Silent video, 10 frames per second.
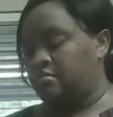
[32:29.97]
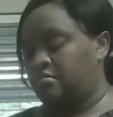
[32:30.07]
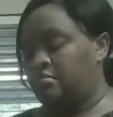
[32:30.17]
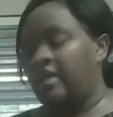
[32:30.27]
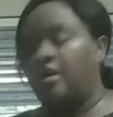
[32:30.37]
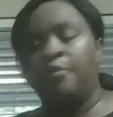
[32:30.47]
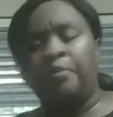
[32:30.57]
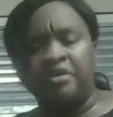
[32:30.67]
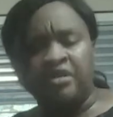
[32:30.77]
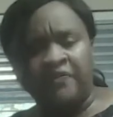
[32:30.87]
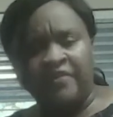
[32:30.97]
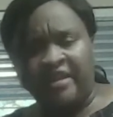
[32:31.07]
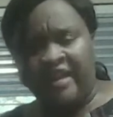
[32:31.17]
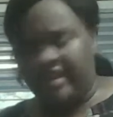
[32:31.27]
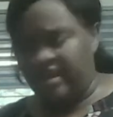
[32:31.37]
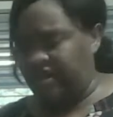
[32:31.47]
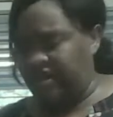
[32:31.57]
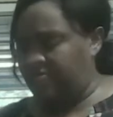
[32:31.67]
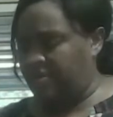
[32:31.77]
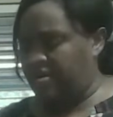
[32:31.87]
They don't put the filet
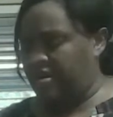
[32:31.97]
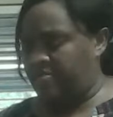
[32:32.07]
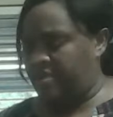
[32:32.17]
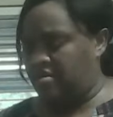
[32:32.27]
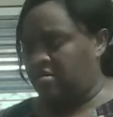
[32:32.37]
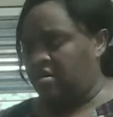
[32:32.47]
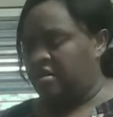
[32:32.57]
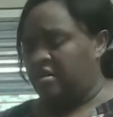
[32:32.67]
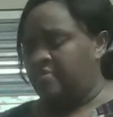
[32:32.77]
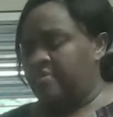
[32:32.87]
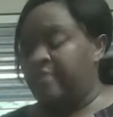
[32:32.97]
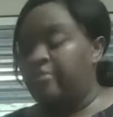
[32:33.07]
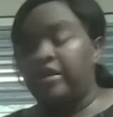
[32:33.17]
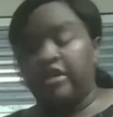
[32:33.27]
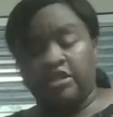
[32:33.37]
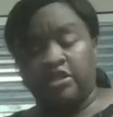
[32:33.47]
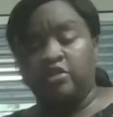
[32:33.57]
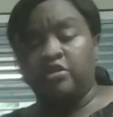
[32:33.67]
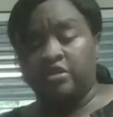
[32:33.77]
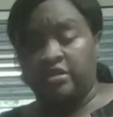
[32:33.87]
in their gumbo. They bring it to
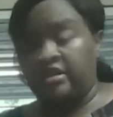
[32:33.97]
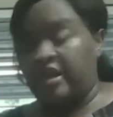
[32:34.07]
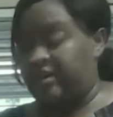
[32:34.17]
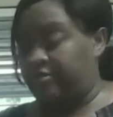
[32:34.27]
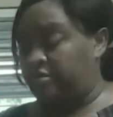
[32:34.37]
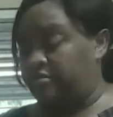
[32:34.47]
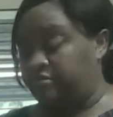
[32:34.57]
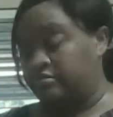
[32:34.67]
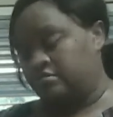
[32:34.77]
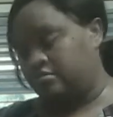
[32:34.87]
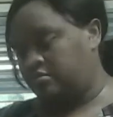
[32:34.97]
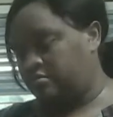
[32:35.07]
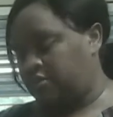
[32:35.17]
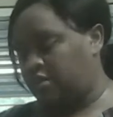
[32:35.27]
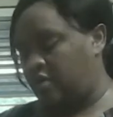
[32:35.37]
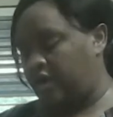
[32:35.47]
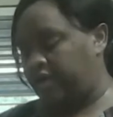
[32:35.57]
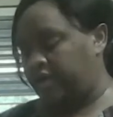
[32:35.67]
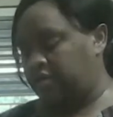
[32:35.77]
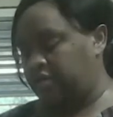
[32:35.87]
you to the table. So I
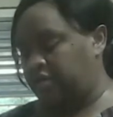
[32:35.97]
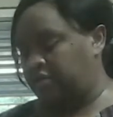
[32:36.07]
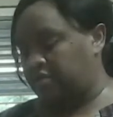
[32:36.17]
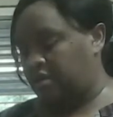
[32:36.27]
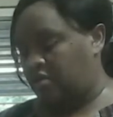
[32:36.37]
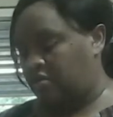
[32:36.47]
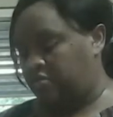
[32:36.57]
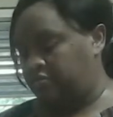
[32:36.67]
guess to each his own.